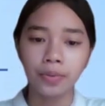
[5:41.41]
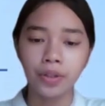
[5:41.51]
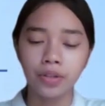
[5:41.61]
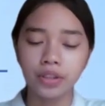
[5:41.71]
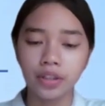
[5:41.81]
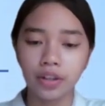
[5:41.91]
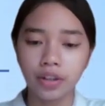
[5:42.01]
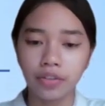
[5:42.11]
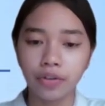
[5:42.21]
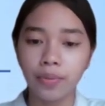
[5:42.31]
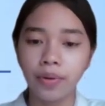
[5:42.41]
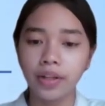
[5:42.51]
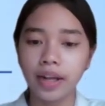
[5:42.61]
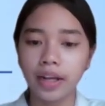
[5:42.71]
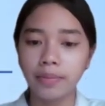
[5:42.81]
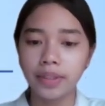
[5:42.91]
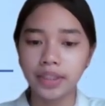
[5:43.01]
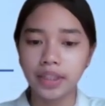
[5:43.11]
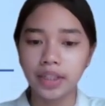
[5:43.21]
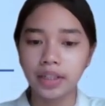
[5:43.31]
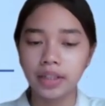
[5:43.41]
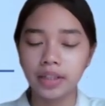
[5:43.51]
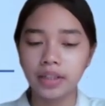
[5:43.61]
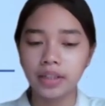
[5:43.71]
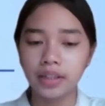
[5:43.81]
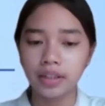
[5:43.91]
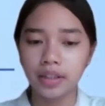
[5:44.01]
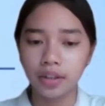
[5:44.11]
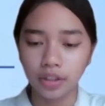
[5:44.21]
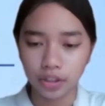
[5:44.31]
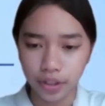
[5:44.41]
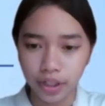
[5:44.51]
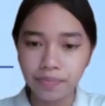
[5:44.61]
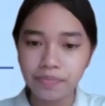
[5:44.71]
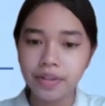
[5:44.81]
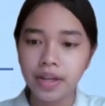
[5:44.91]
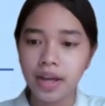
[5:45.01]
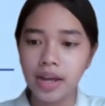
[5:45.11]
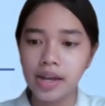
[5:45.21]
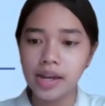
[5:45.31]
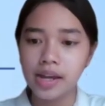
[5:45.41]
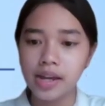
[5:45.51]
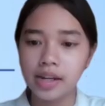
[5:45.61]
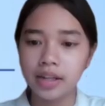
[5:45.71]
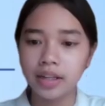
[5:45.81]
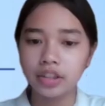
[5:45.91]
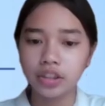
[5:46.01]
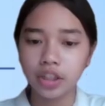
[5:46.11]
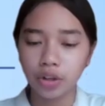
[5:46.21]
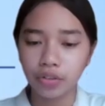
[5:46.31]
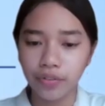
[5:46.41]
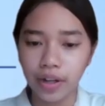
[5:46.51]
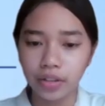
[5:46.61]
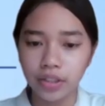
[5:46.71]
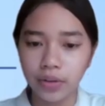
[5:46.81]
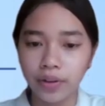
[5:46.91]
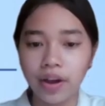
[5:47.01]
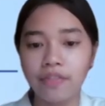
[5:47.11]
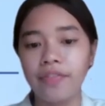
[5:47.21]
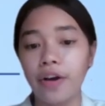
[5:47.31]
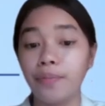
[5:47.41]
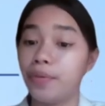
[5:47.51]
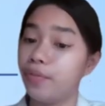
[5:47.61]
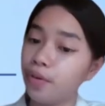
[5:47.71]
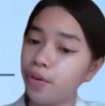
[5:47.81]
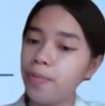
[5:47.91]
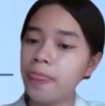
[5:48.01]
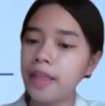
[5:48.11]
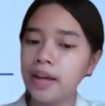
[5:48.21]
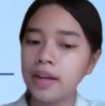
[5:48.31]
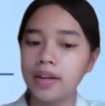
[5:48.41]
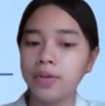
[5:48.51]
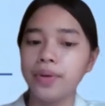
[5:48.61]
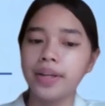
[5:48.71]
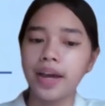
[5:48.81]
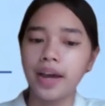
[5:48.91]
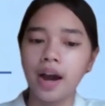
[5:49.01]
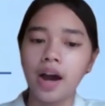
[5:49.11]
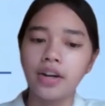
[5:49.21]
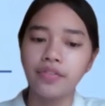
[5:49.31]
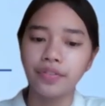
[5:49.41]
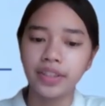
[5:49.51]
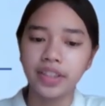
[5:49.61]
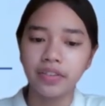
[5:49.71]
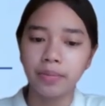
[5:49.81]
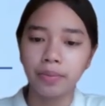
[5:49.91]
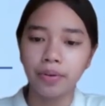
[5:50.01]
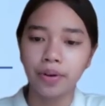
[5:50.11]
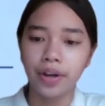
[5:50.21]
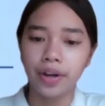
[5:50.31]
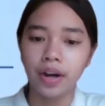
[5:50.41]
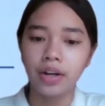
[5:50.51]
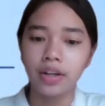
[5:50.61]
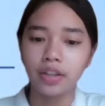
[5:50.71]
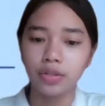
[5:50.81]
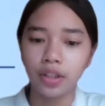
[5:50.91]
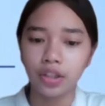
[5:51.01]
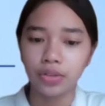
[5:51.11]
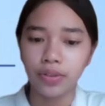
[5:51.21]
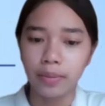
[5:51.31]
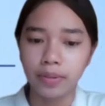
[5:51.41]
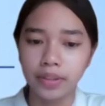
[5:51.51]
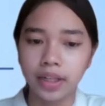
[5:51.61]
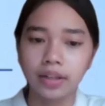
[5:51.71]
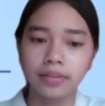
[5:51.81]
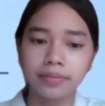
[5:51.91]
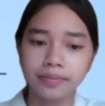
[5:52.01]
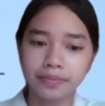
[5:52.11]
we use the formula that can be seen on screen, and inserting all of the values that we have found before, we'd get 157.122 rad per second.